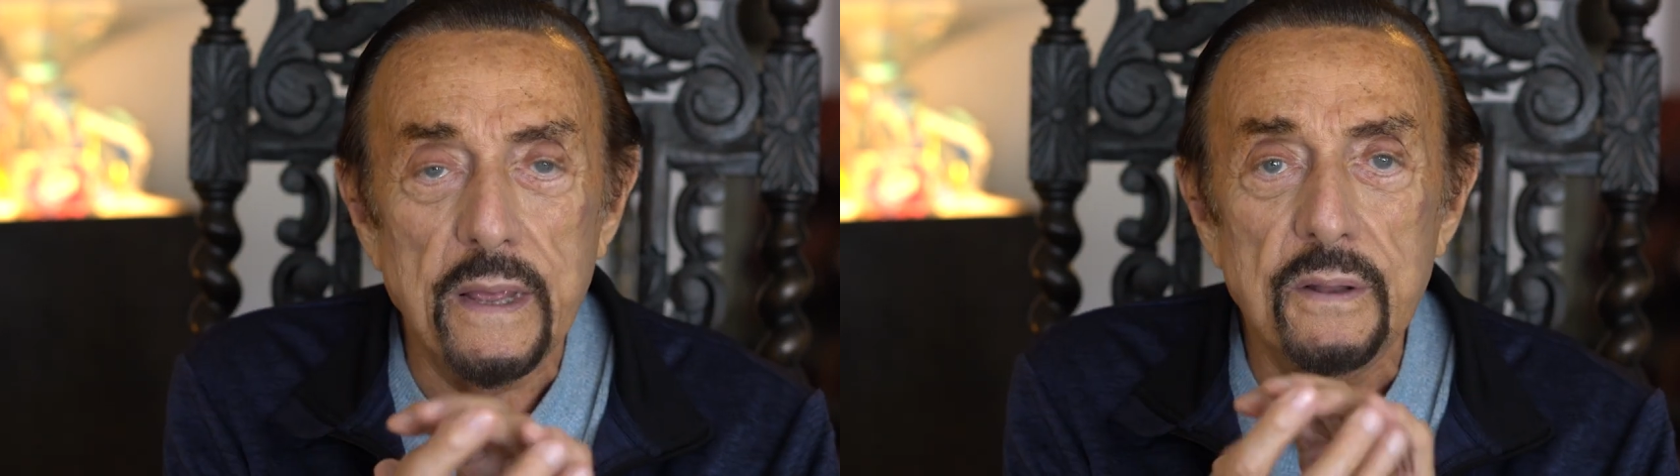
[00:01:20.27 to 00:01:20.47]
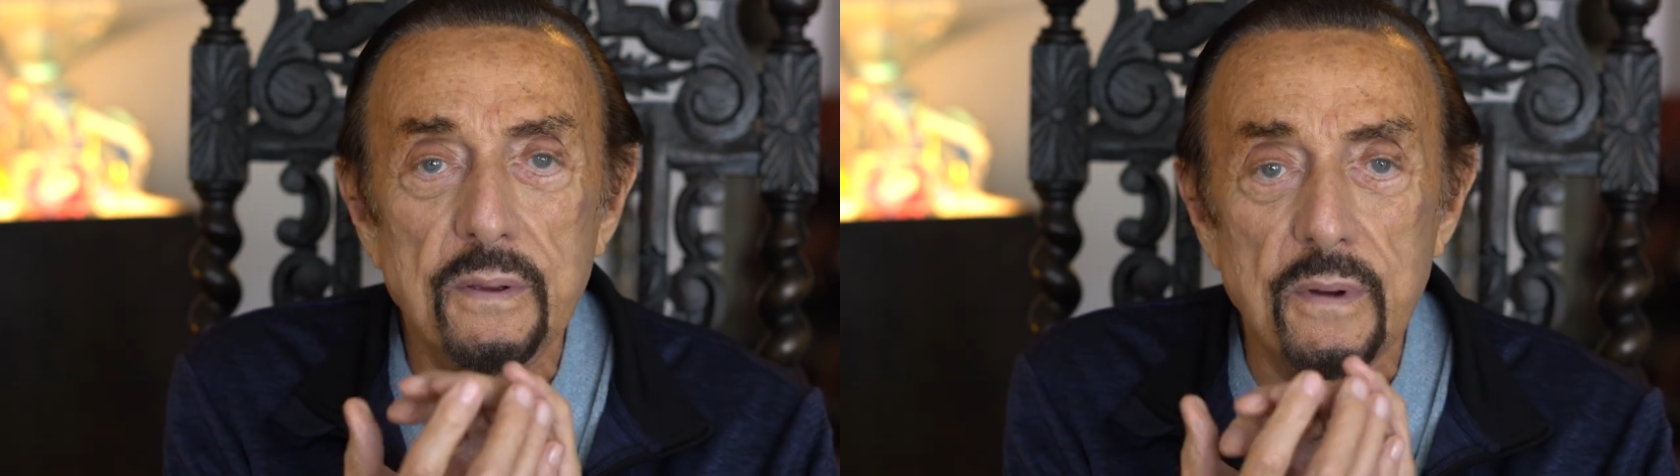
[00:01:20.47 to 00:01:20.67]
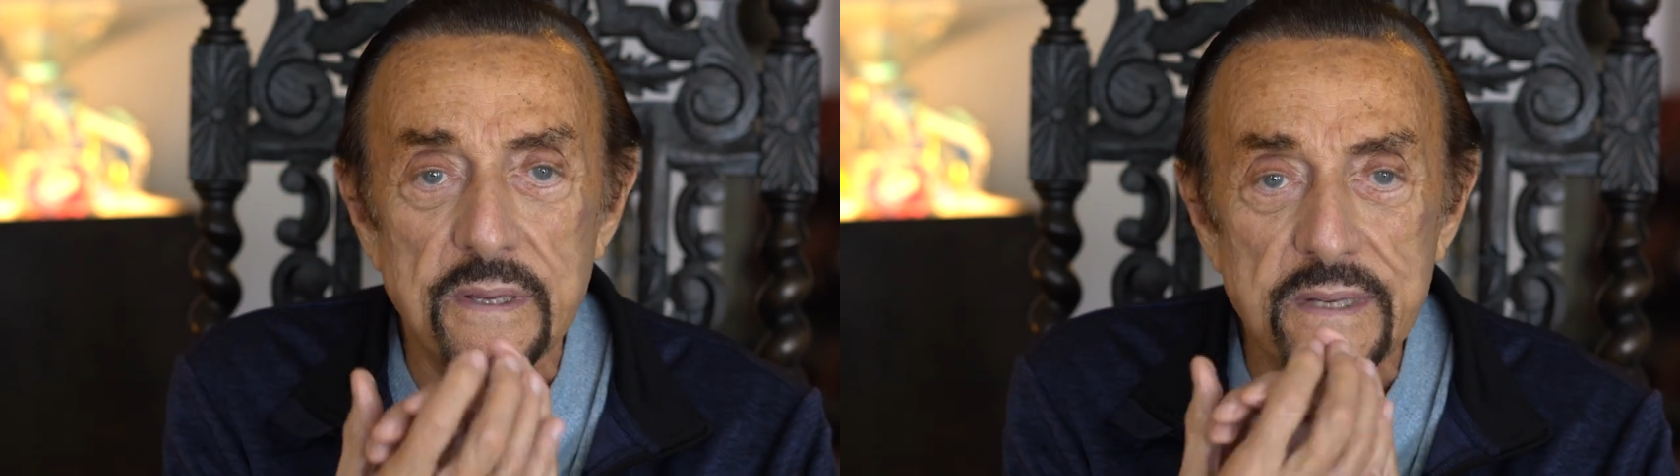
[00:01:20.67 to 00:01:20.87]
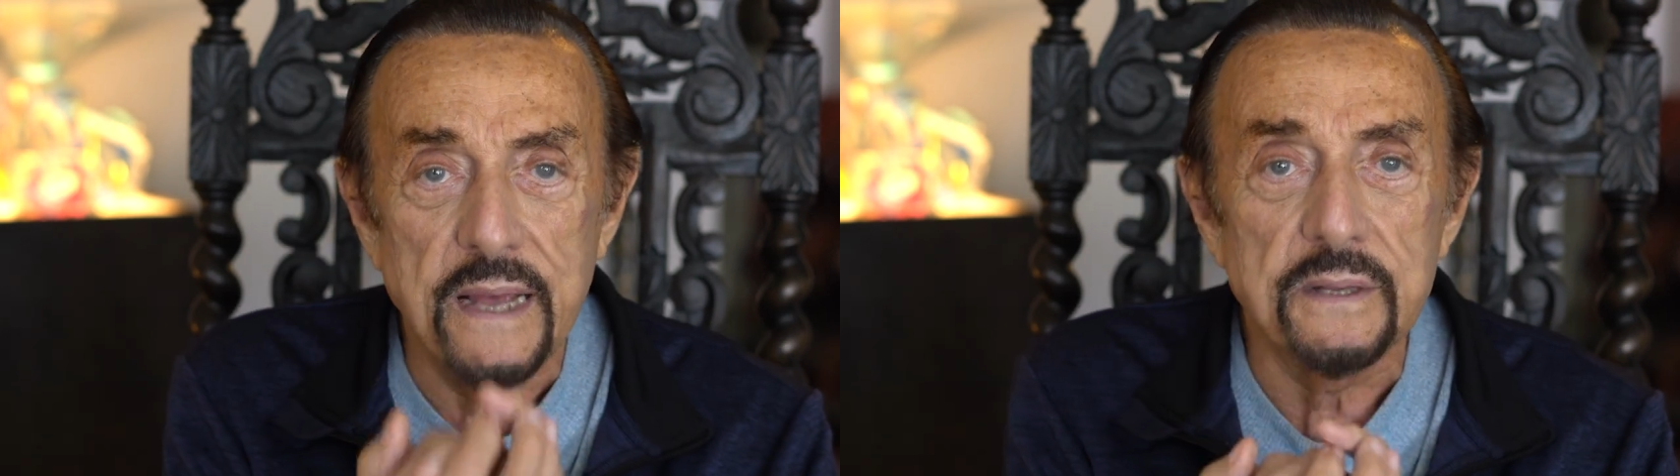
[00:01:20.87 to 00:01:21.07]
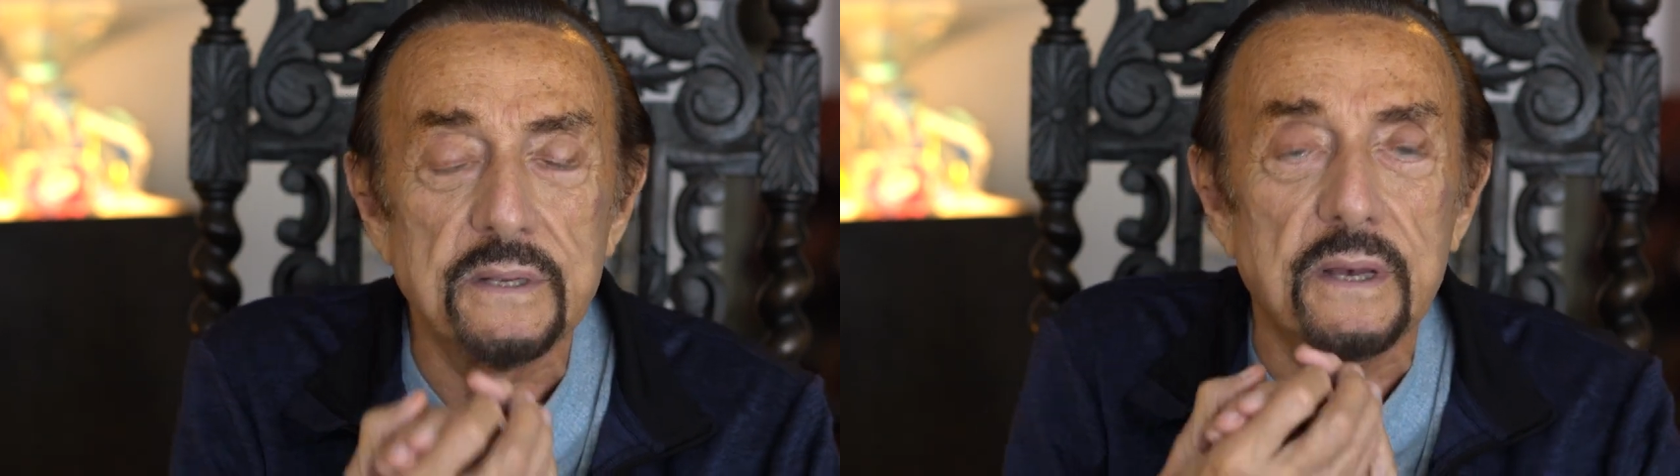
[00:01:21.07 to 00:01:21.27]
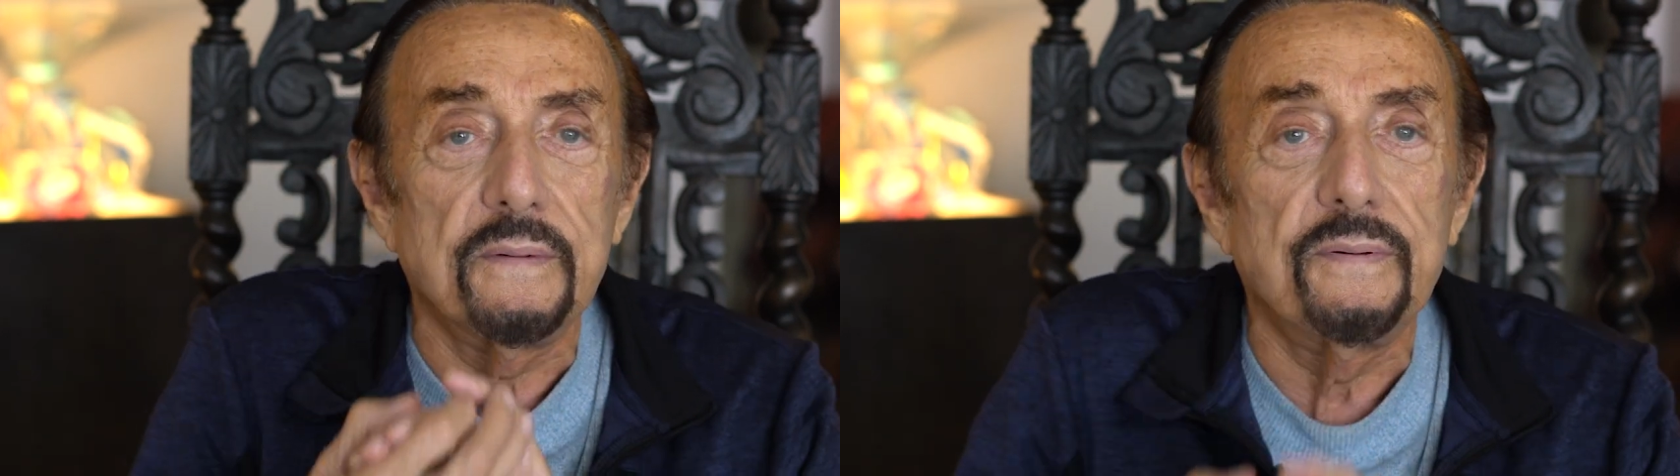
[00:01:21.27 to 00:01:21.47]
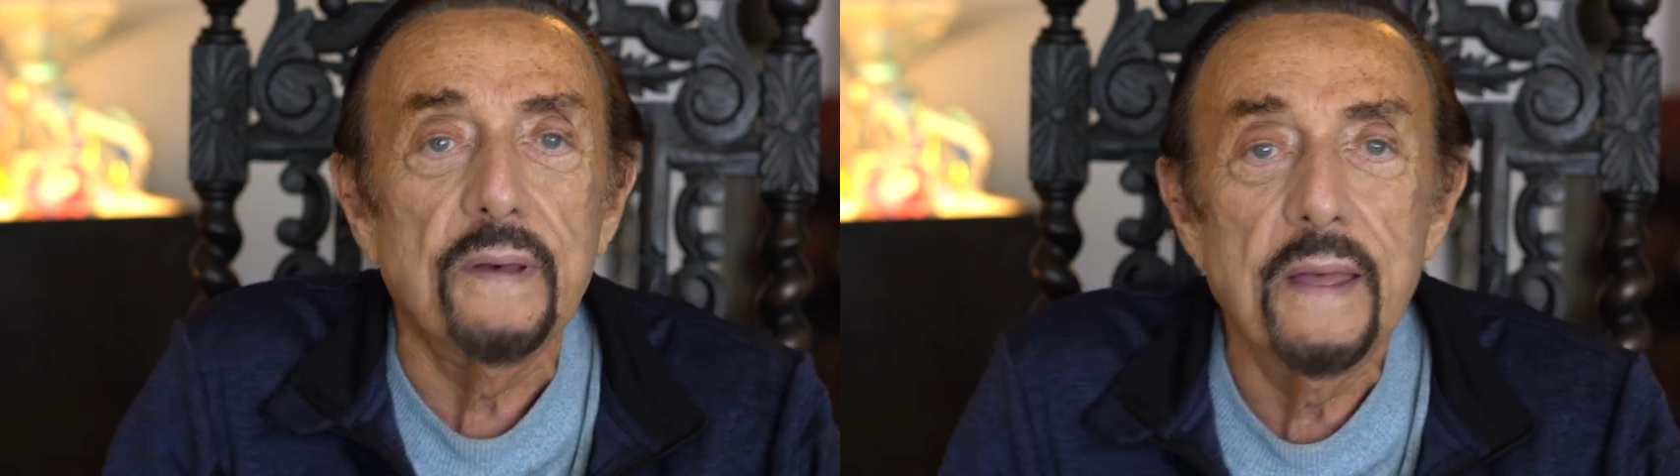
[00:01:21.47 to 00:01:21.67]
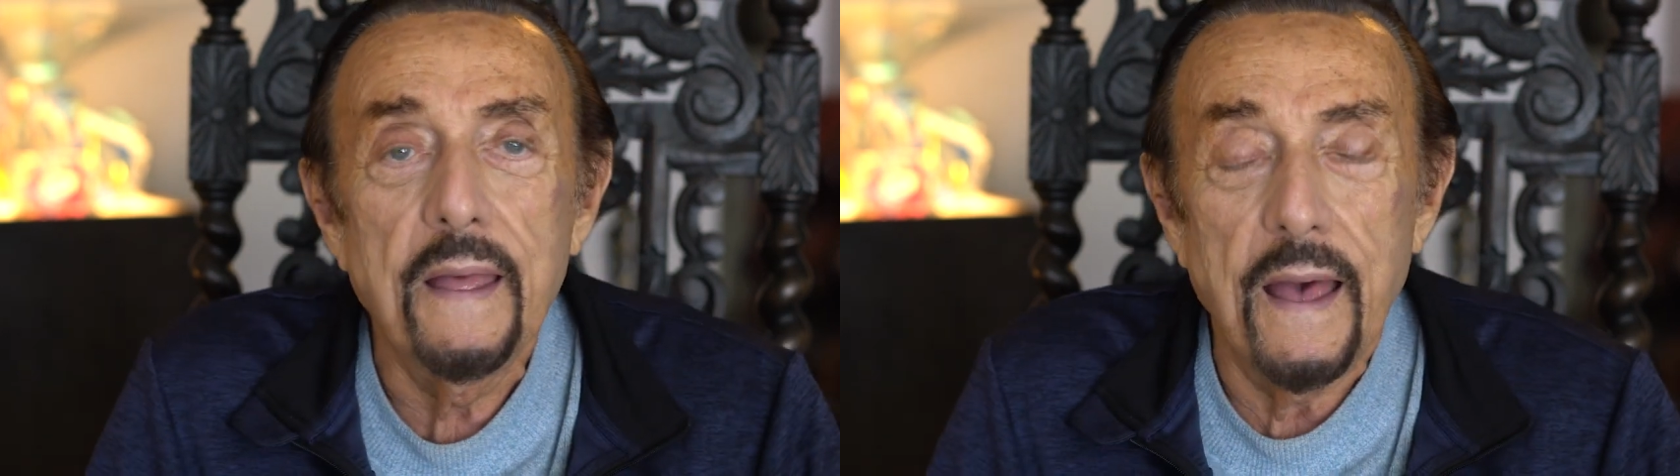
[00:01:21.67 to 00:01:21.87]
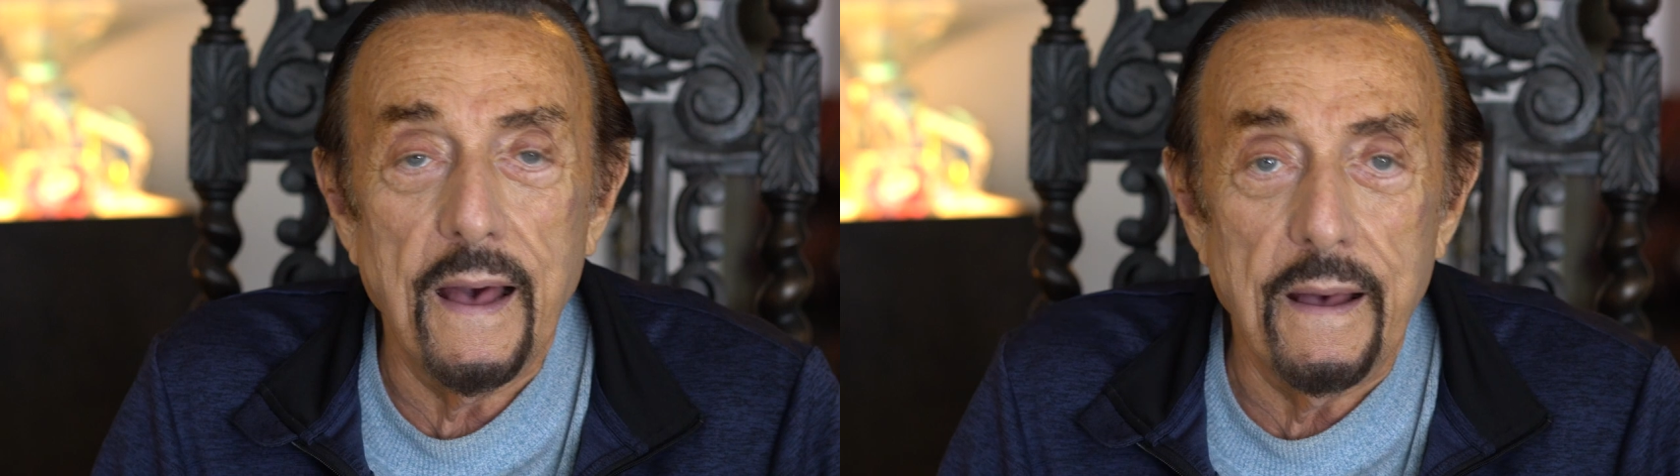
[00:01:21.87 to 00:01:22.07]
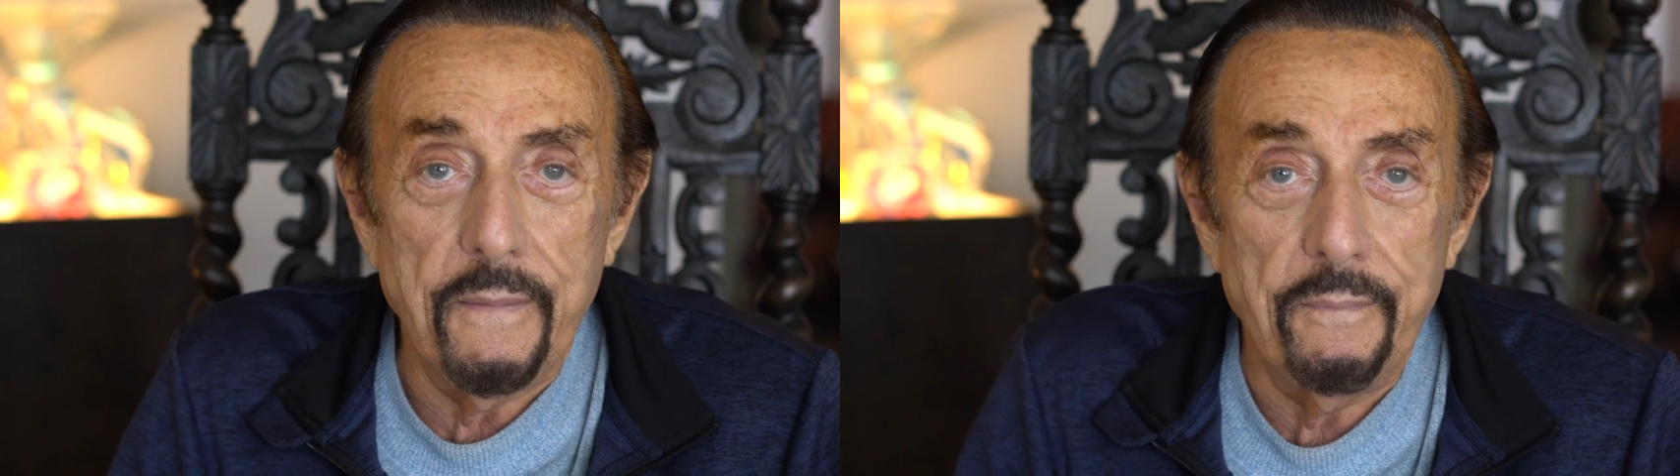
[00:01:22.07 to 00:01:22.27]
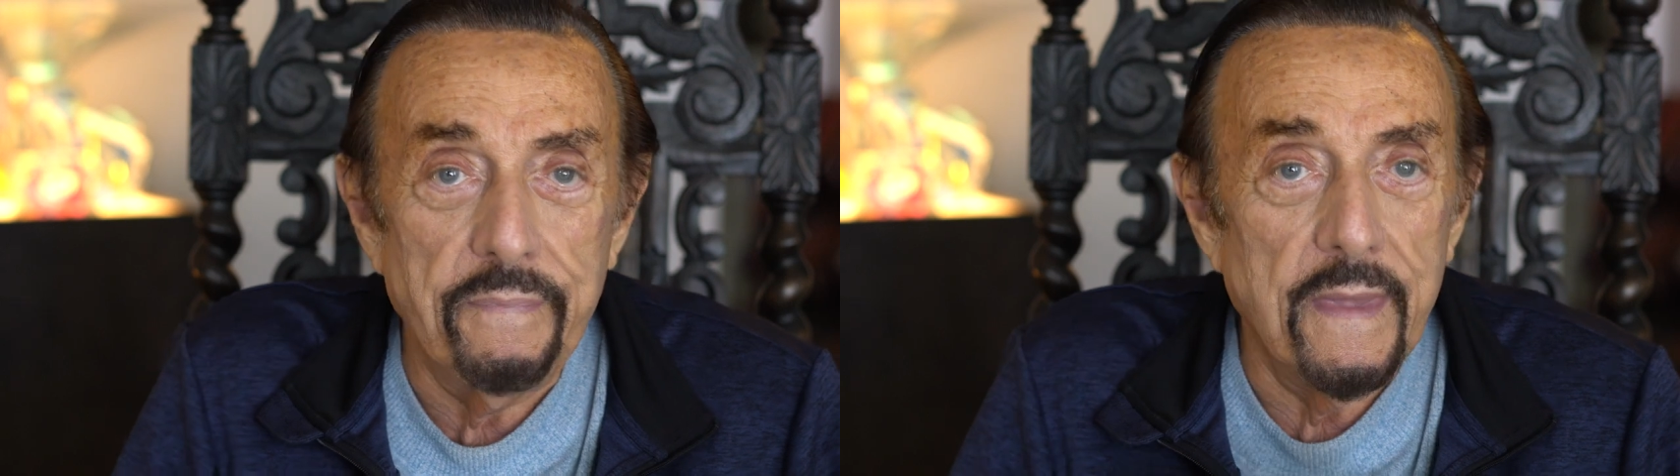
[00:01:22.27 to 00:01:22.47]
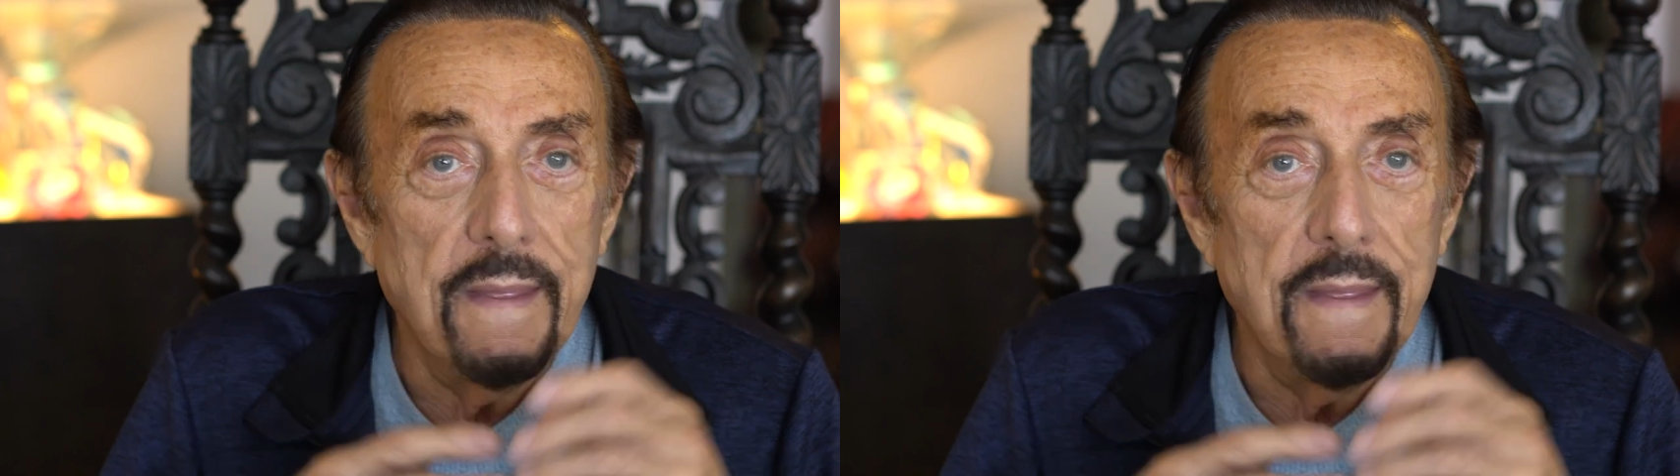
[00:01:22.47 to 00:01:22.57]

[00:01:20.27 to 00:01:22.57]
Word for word: into a sense of. Um,